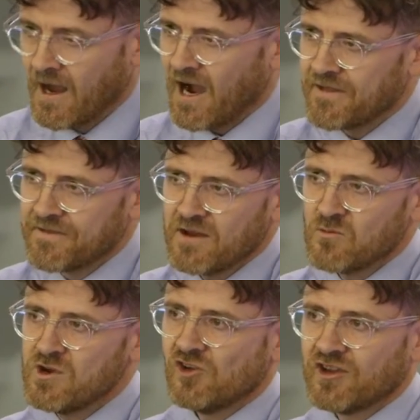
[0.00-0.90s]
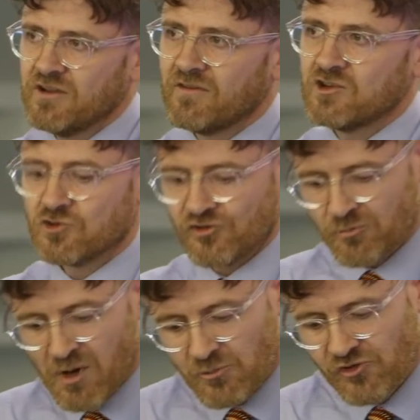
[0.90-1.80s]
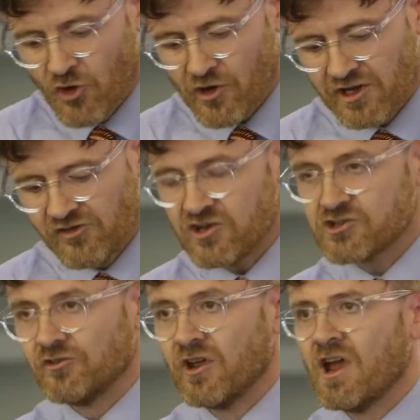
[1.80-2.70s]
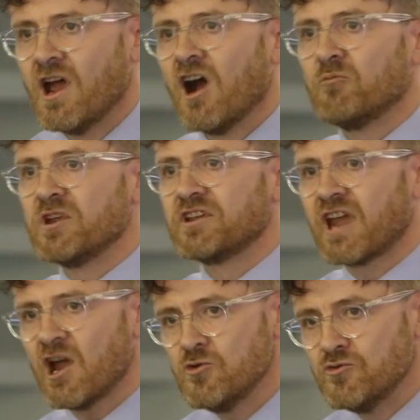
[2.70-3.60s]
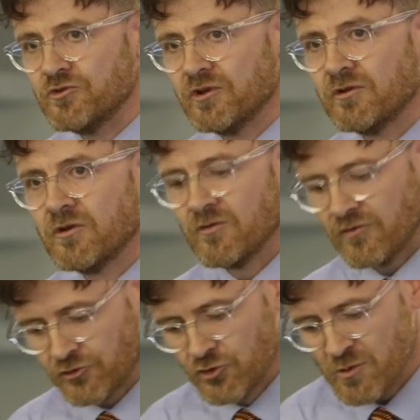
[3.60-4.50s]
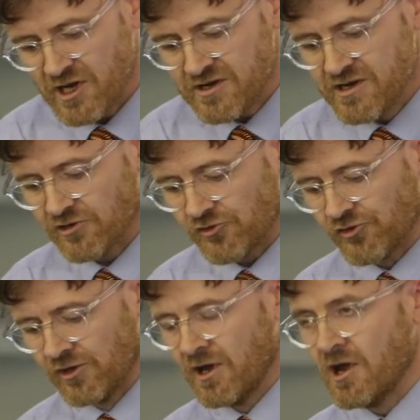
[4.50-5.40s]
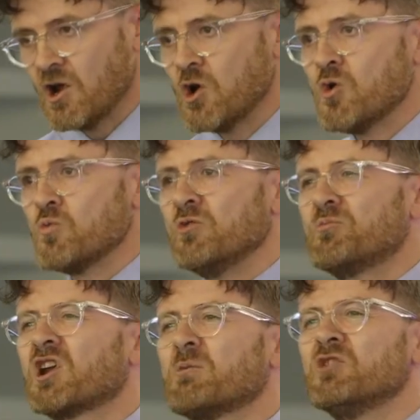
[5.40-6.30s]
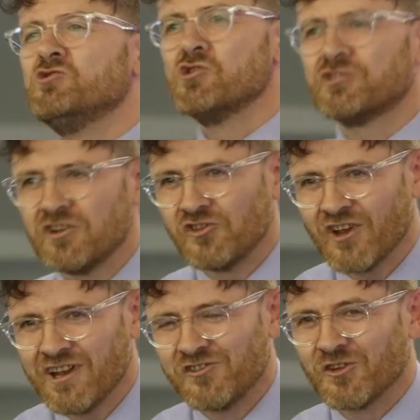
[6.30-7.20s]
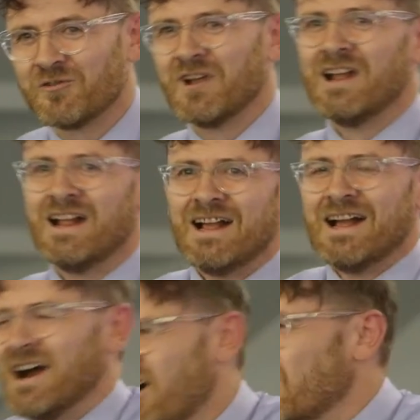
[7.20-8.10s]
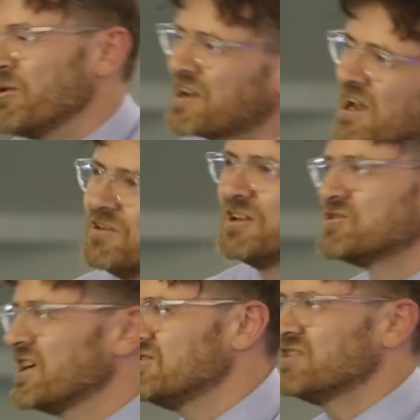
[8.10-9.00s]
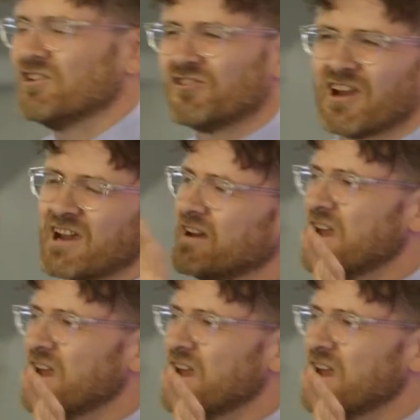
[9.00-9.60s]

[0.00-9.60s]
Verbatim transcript: I think we as individuals and perhaps as organisations have been cowed for too many years. We've become inured to the sense of, oh, we can't really change it, it's like an